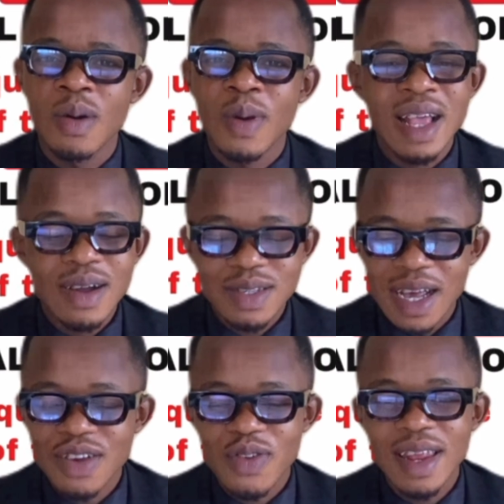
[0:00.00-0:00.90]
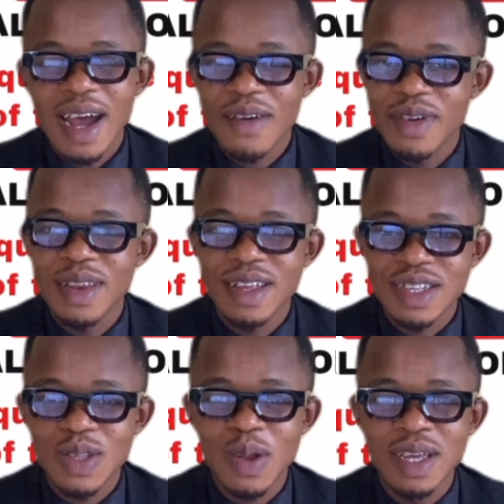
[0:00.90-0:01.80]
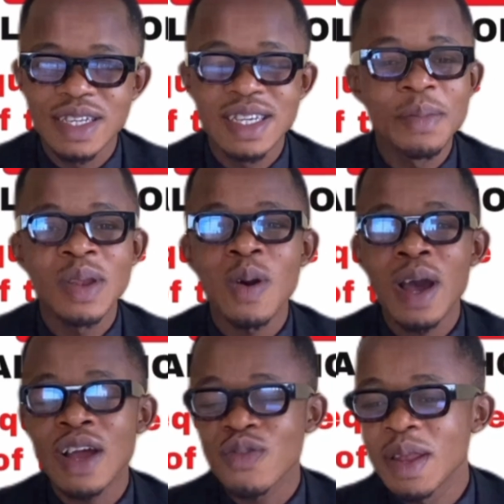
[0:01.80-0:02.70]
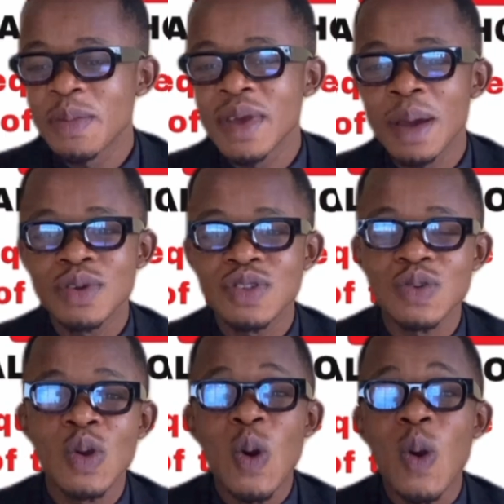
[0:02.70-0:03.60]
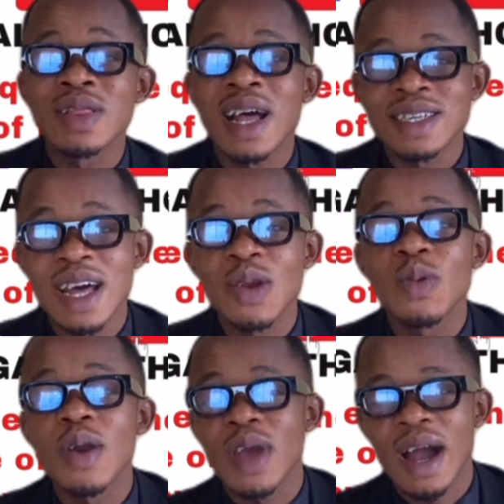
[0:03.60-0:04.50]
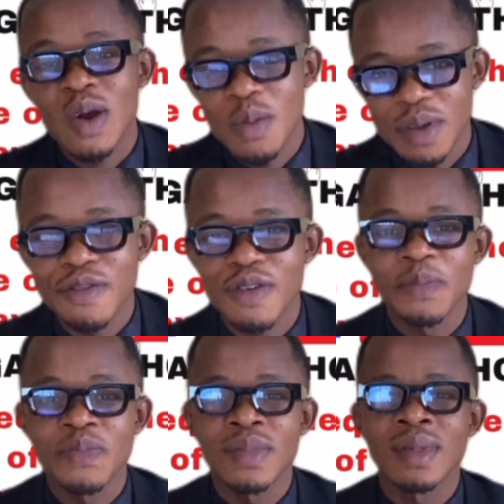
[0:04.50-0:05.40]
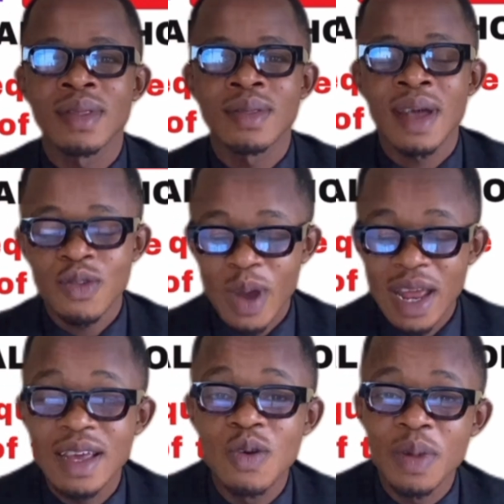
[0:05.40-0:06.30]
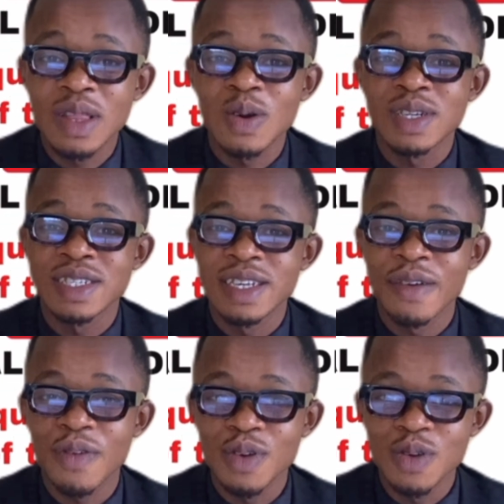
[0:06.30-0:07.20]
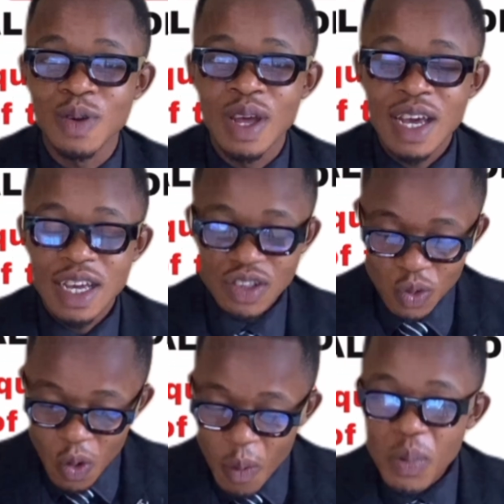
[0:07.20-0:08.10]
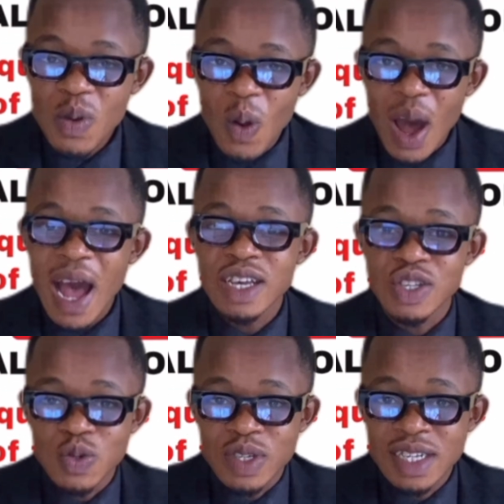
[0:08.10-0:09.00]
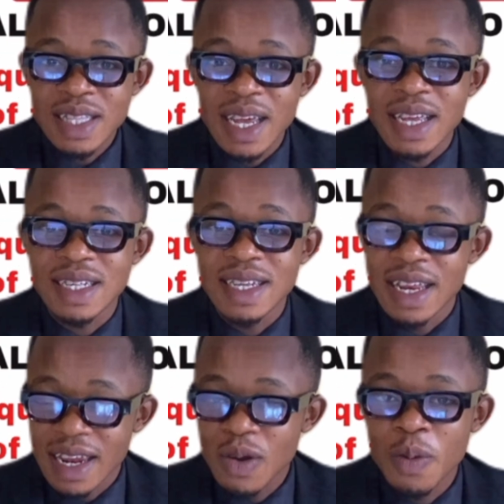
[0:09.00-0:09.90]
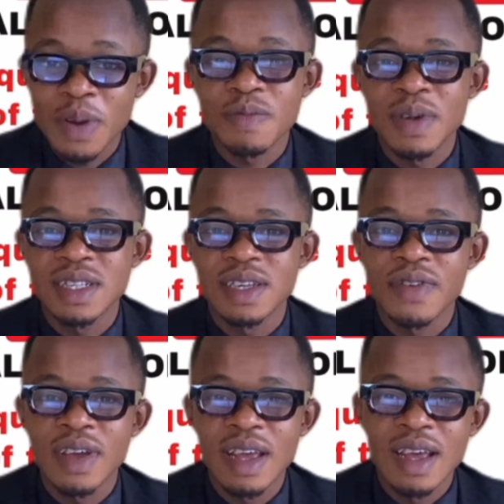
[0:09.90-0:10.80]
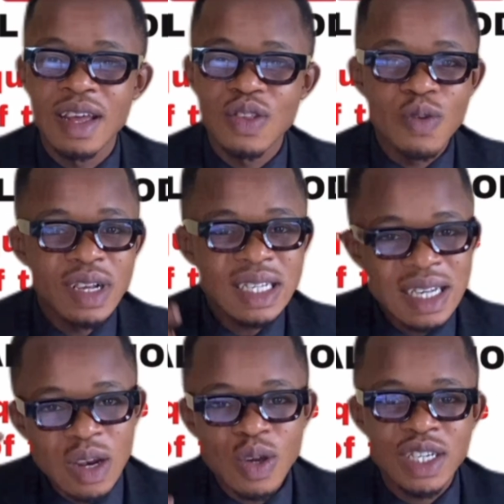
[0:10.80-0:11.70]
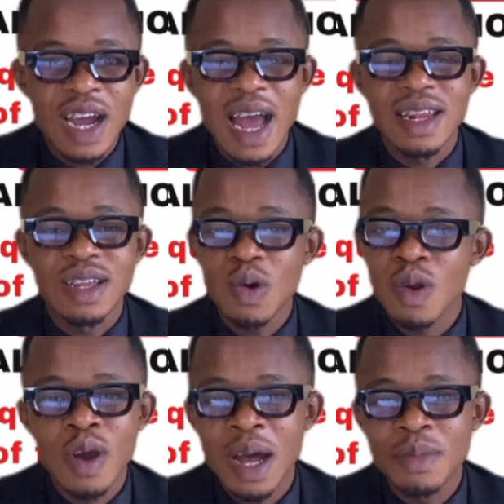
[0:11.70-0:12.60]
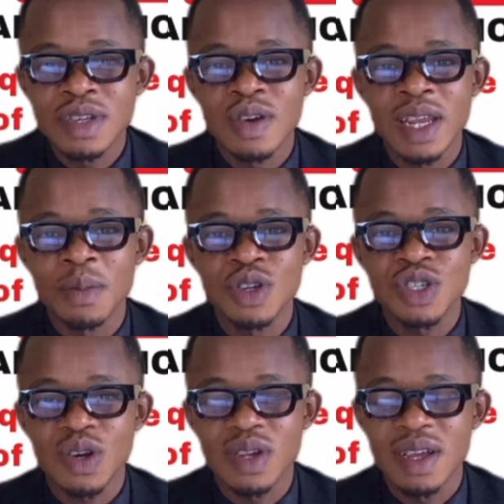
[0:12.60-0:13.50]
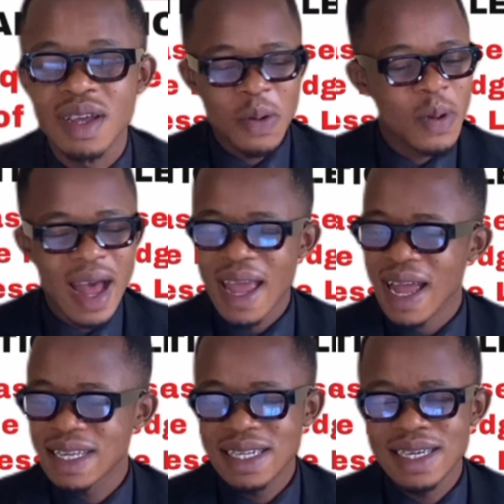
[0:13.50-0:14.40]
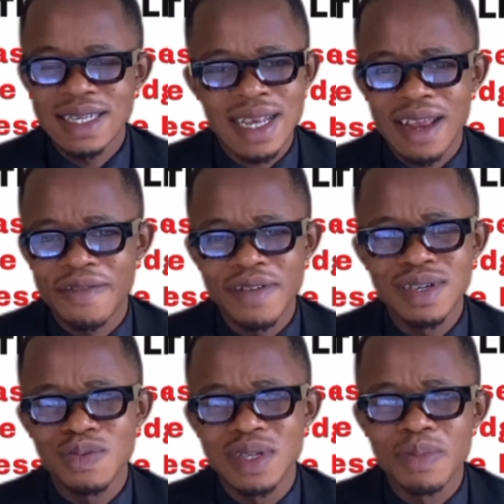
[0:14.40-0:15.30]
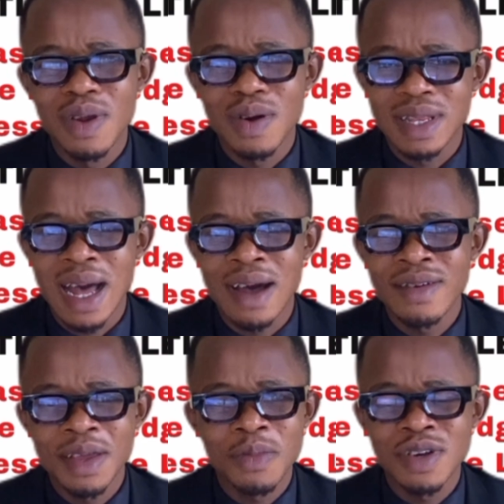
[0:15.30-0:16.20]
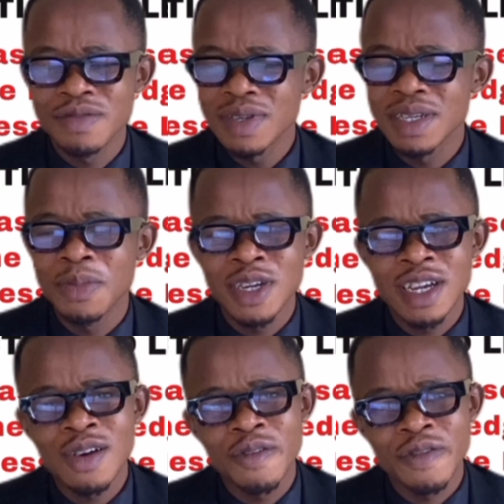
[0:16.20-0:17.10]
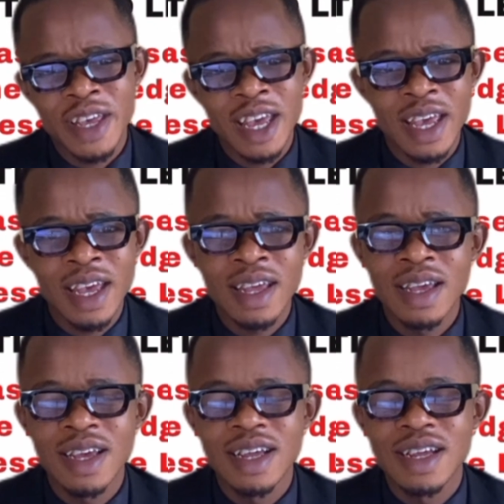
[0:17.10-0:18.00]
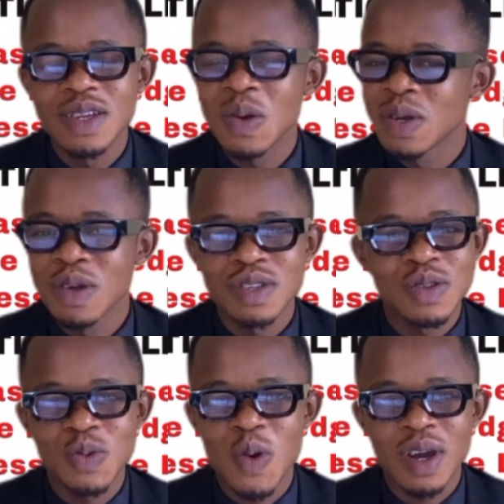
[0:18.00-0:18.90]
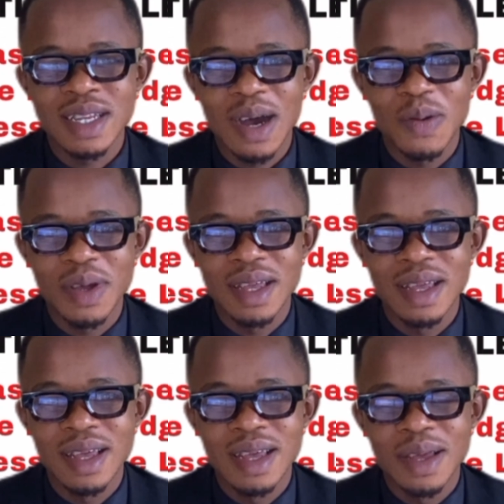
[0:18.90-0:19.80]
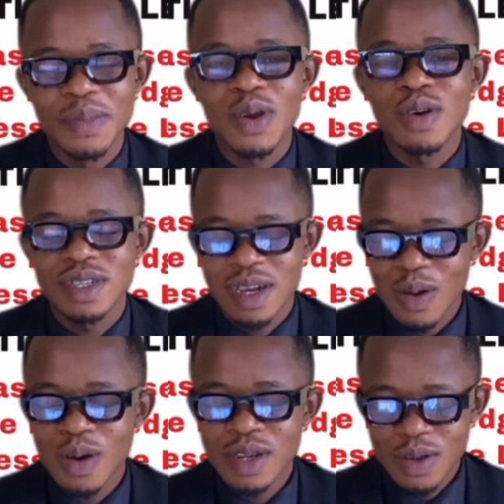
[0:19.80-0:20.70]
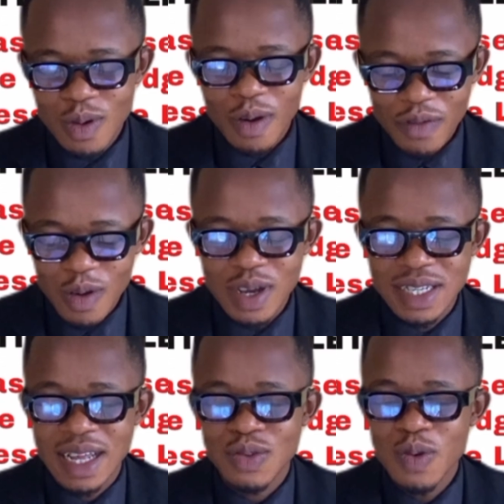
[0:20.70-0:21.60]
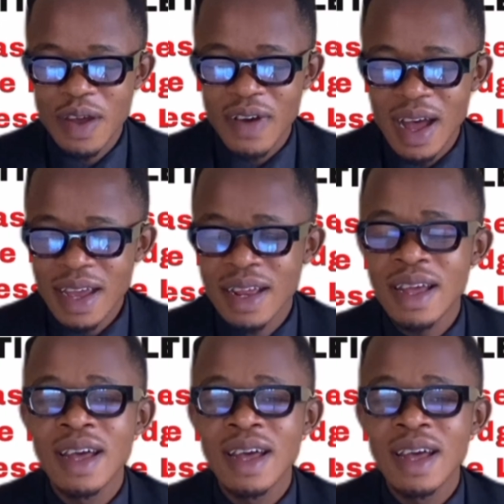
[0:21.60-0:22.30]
without actually having this knowledge, they may not actually be able to understand where we are coming from. That's why legal method is there for you. It will open your eyes to see things in a legal perspective, to reason logically, no longer based on emotion. Where I can see his hand filled with blood now, he must be the murderer of KK. No, it doesn't work that way. Because the rule of law is that whoever